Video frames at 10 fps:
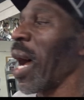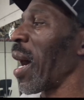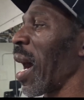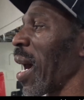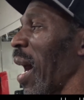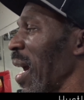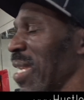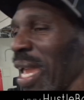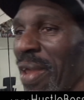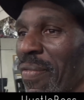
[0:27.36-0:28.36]
I
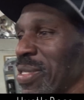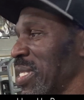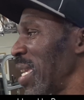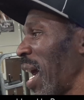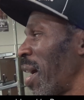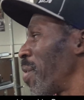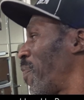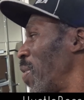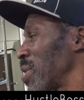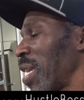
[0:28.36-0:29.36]
can't even see how the
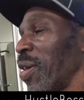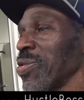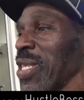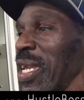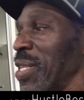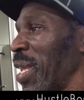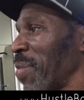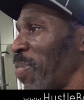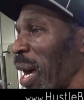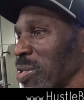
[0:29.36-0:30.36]
fuck they gonna say he's the
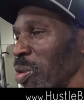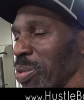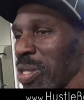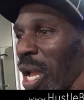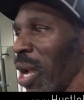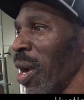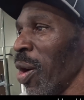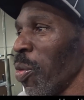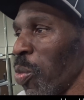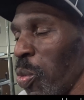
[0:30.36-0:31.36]
next boxing superstar.
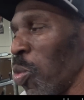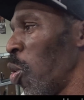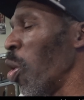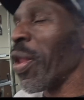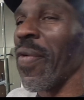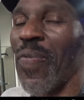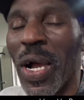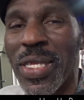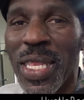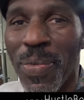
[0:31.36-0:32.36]
Who in the
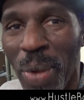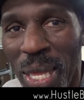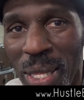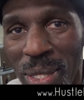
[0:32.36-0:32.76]
fuck did he beat?